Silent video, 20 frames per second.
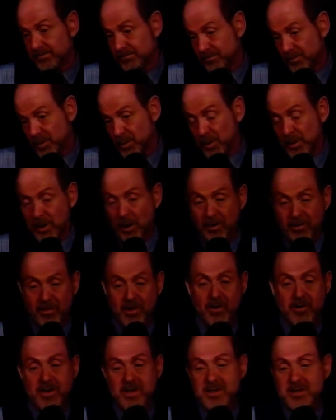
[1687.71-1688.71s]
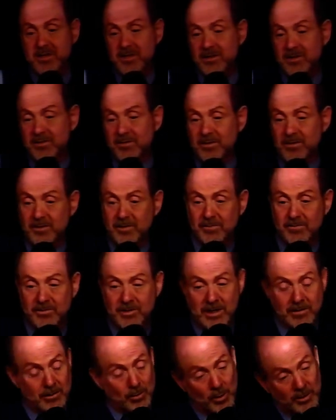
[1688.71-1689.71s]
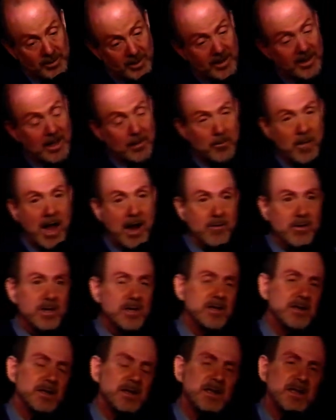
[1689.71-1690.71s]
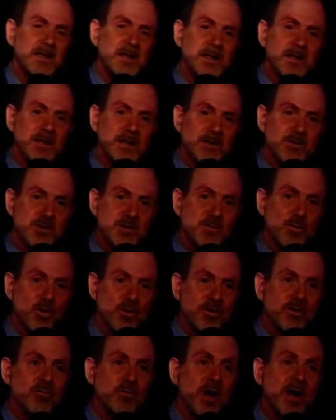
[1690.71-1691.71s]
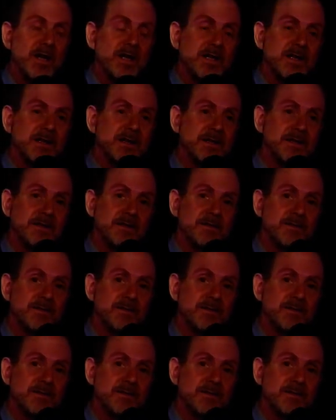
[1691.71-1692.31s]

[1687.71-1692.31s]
We were in our 30s. Sherry wanted to get married. She was more than ready, and